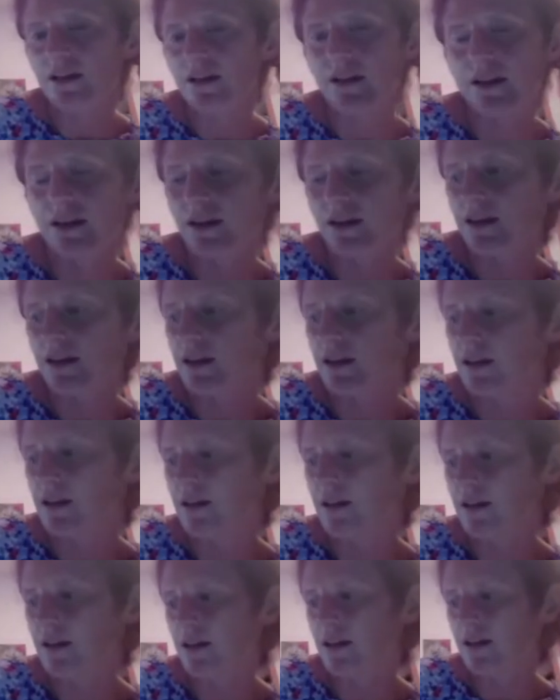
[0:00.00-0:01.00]

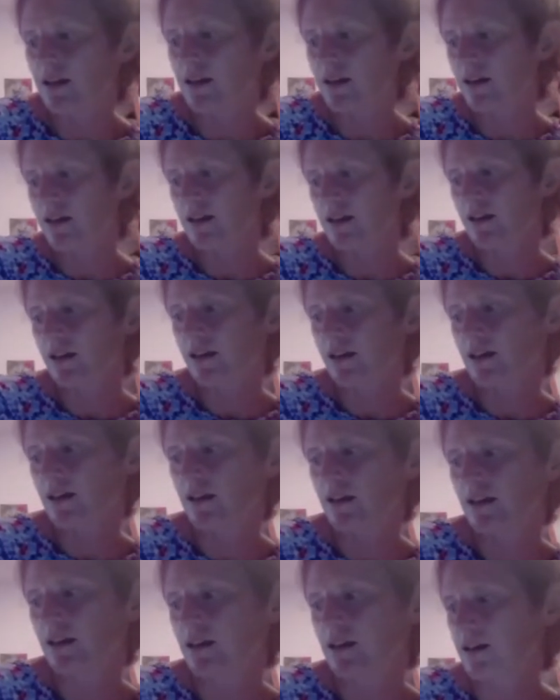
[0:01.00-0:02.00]

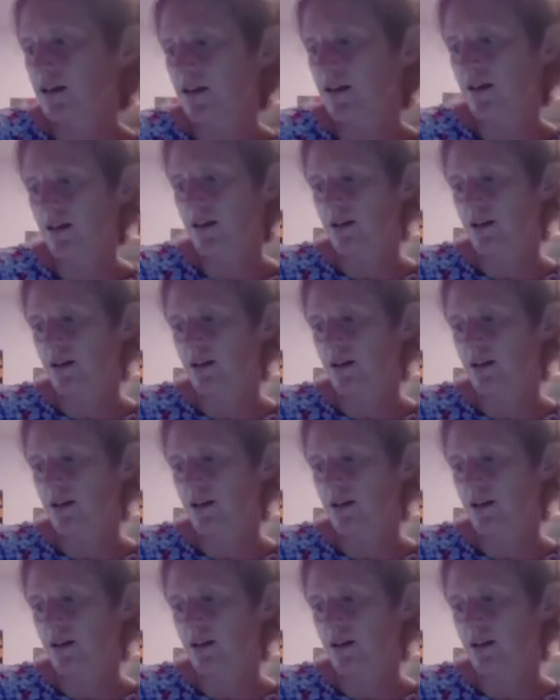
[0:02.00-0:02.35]
The person shown says nothing.